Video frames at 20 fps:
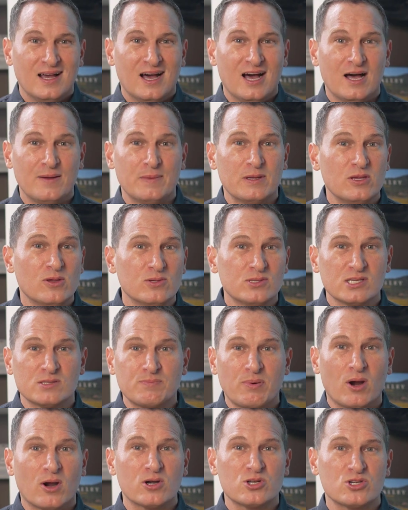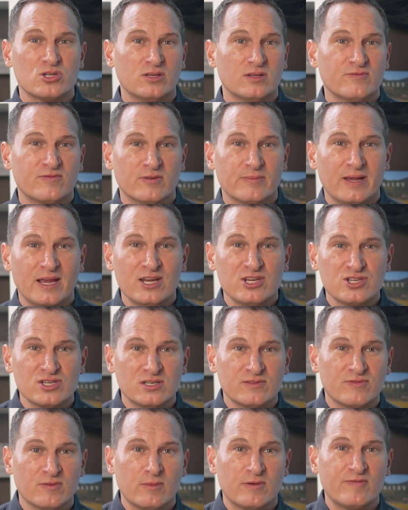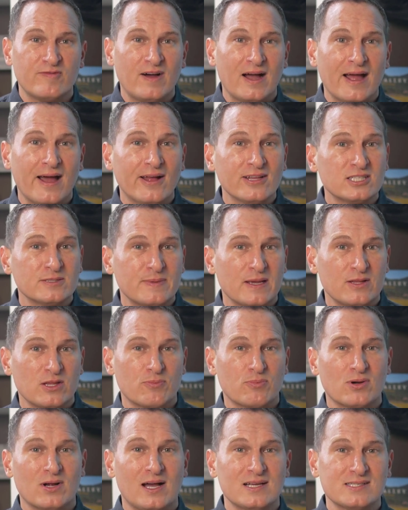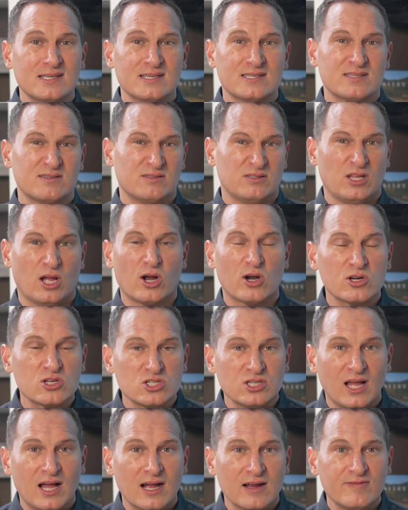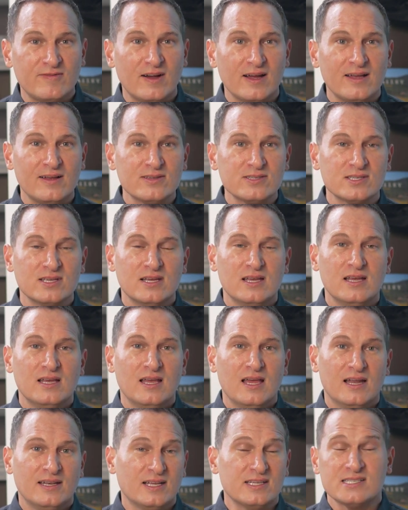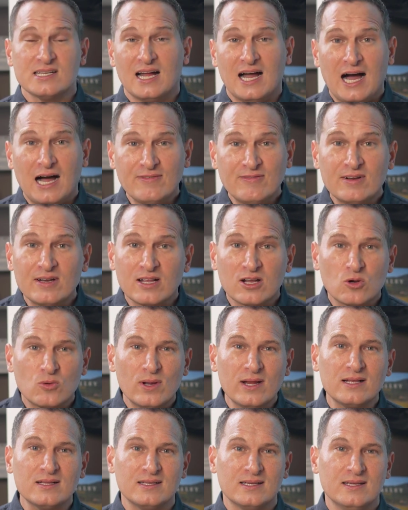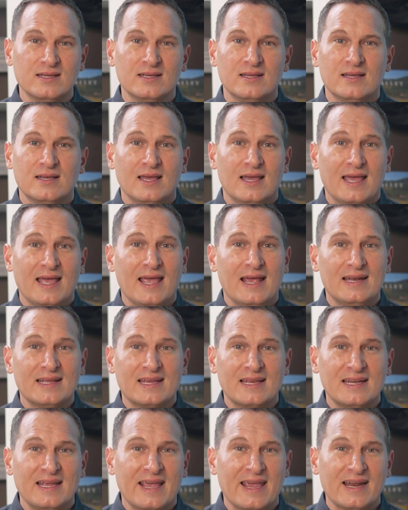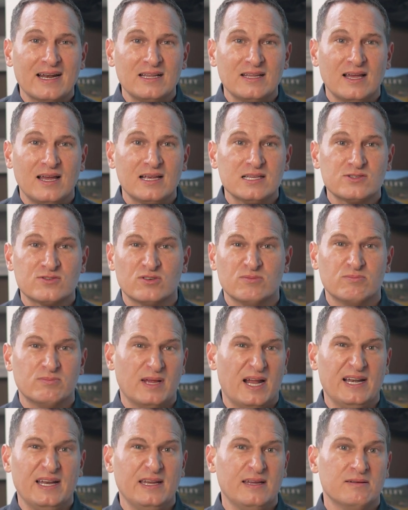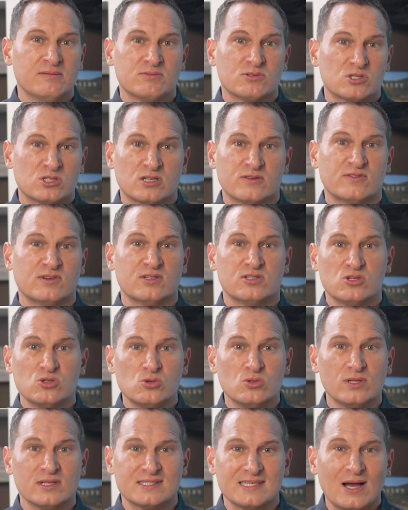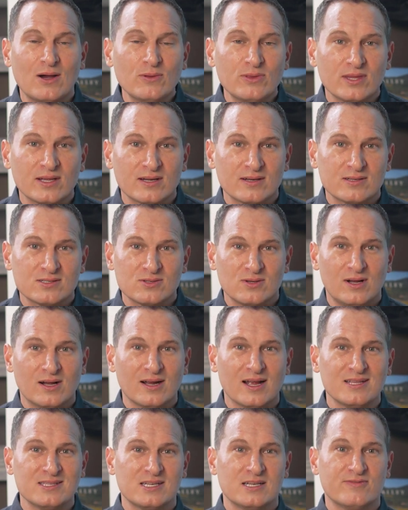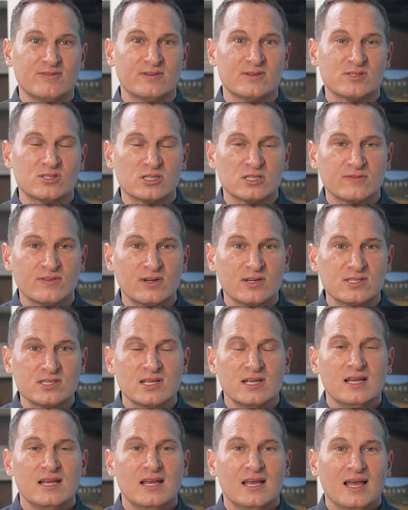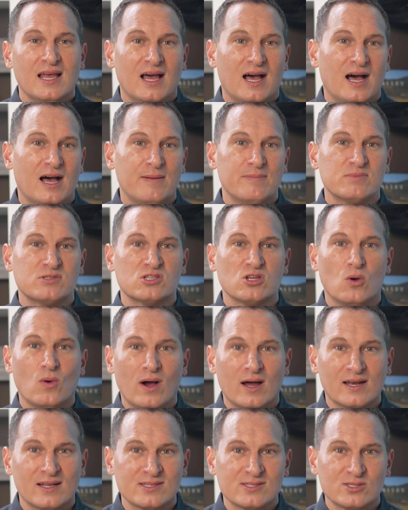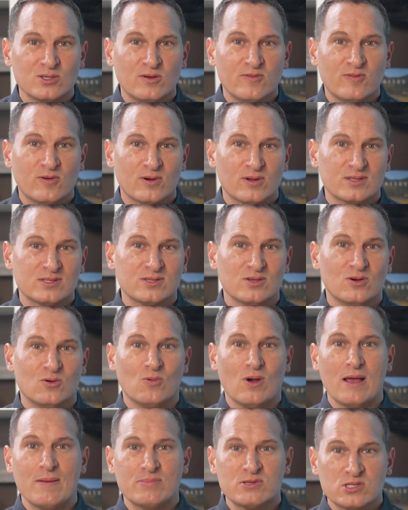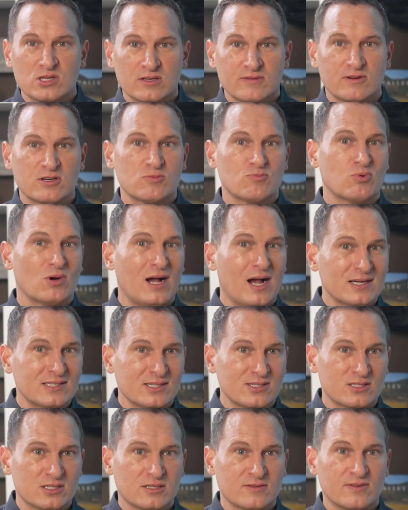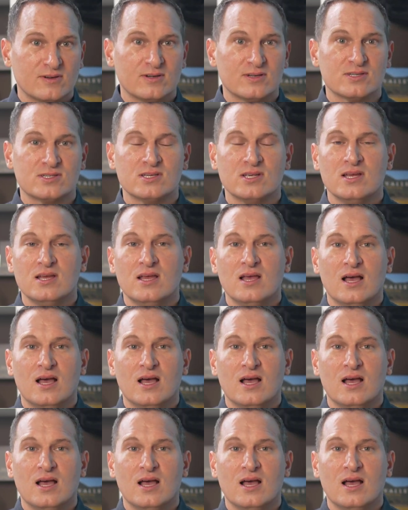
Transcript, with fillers: It uses partial information from a file to be able to process large log files. It does it often and quickly, and it can analyze from any server tool that's out there. So all kinds of different servers, so on and so forth. So web servers, proxy servers,